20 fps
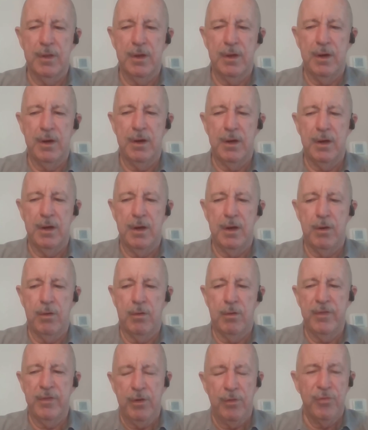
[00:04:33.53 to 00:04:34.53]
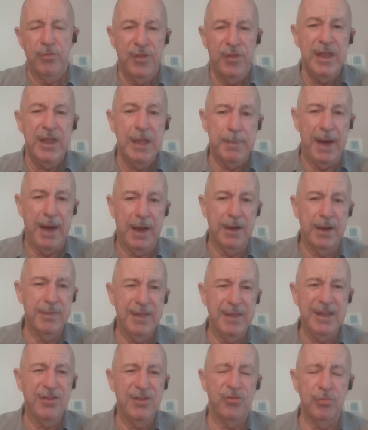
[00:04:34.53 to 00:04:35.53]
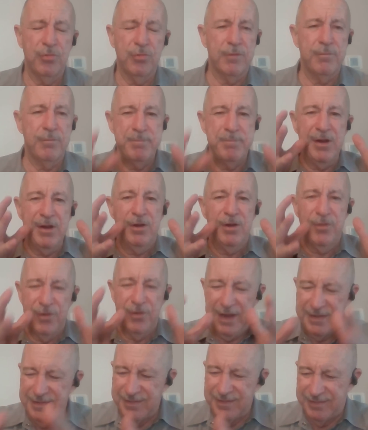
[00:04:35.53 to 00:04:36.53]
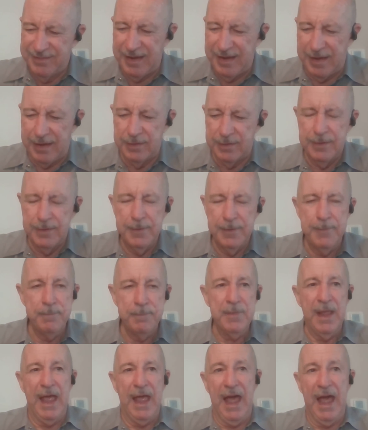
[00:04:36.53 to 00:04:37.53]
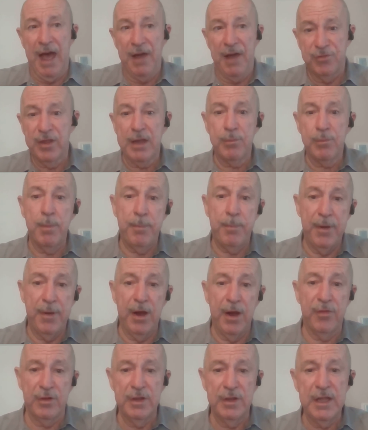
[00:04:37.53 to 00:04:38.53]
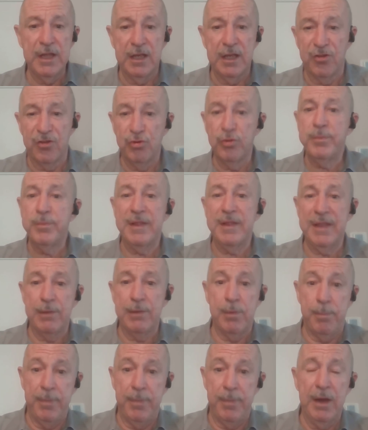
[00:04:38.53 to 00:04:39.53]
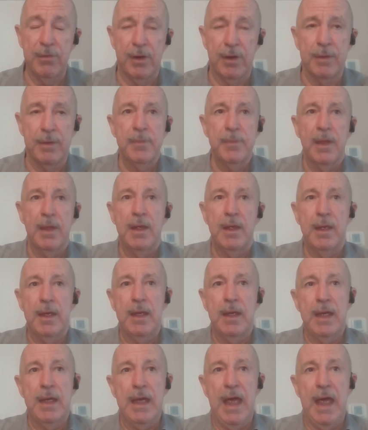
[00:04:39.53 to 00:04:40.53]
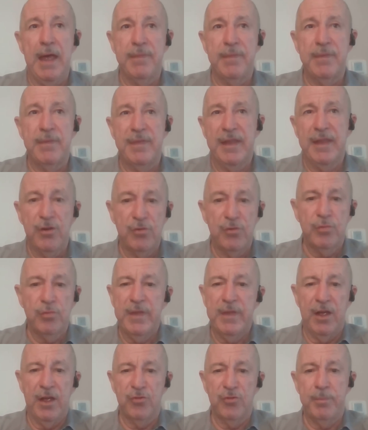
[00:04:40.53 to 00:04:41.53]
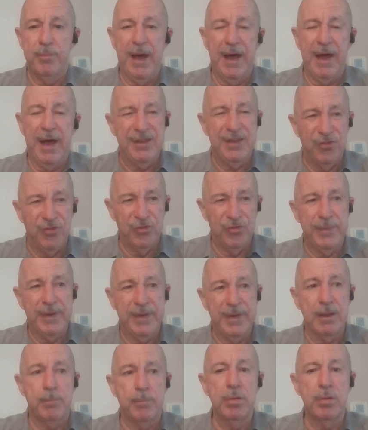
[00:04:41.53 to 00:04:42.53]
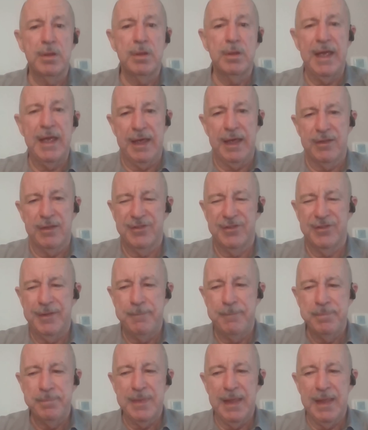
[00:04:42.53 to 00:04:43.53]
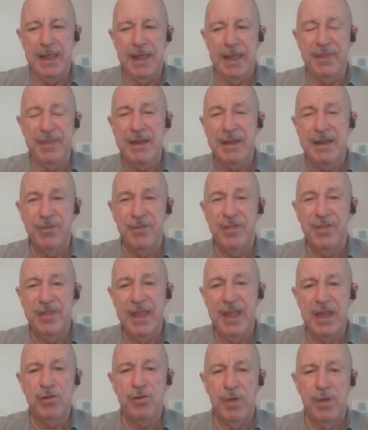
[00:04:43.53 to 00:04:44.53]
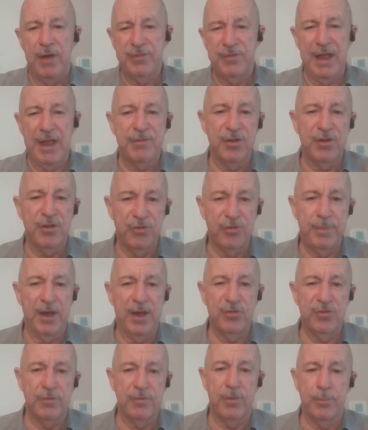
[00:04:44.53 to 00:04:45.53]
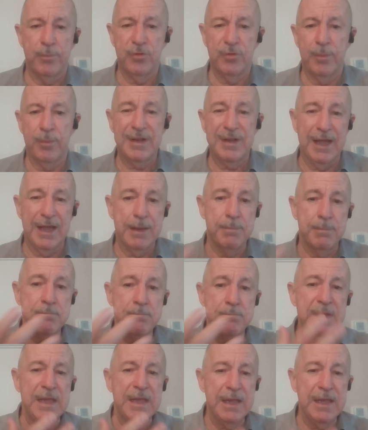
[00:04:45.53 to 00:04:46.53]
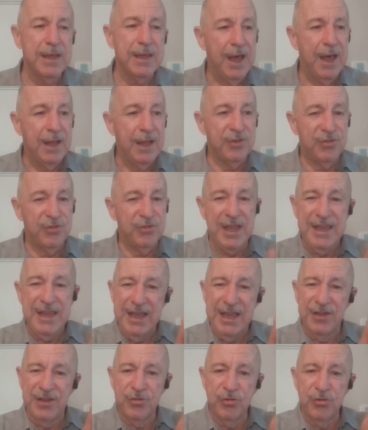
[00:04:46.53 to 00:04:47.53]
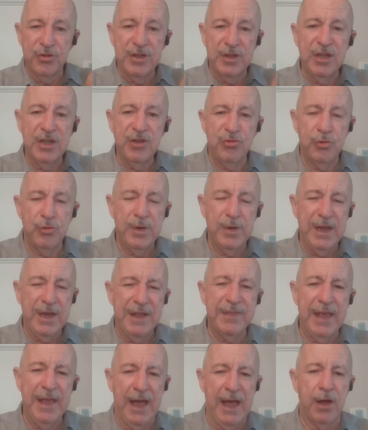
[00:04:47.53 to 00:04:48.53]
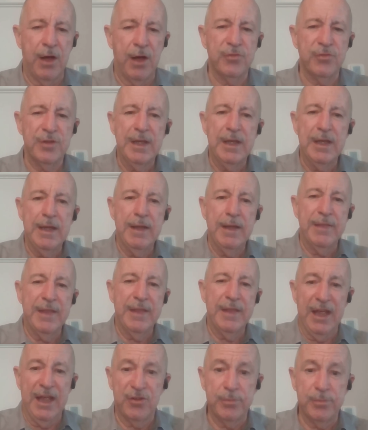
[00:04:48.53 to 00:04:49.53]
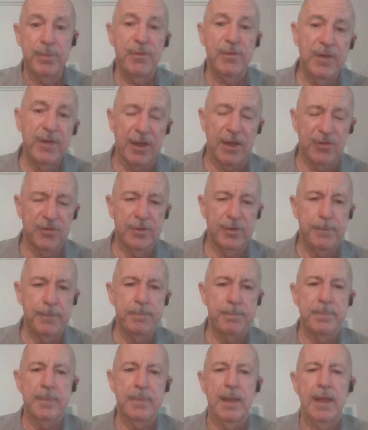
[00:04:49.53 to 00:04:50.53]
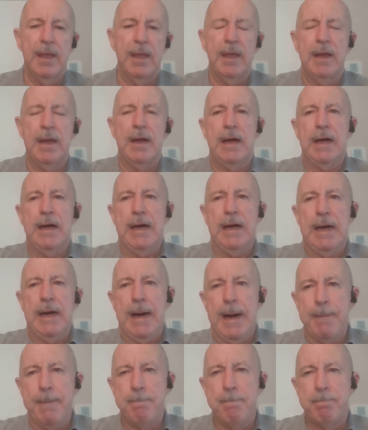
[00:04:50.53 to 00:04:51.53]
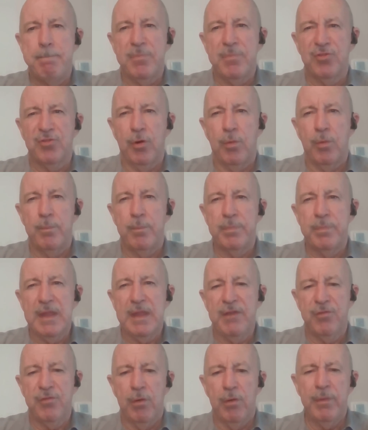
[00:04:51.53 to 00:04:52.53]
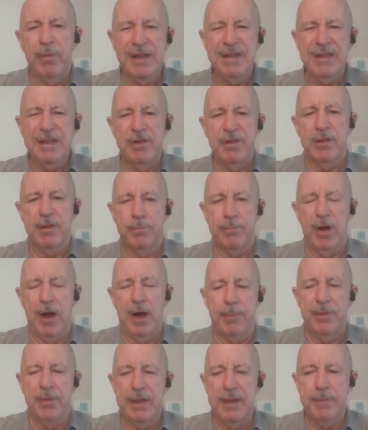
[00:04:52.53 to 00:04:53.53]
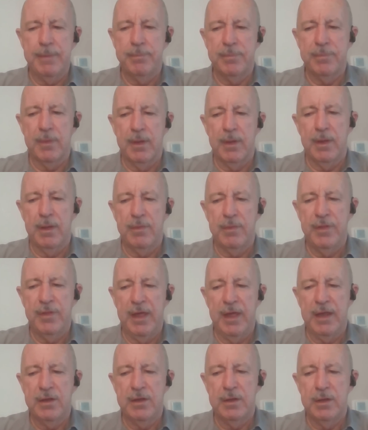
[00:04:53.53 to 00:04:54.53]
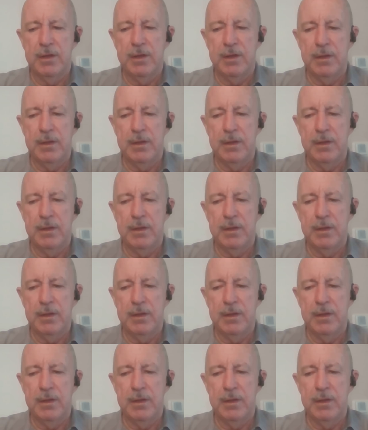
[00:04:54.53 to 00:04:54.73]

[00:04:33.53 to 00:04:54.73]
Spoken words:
or they don't think about it. They sort of bury their head in the sand after they repair the leak, assuming they repair it, and then they don't do anything else about it until somebody complains. And then even then, you have to have an inspection from someone like me to say, yes, there's an issue in the house that has to be fixed. So if you're already living in the property, then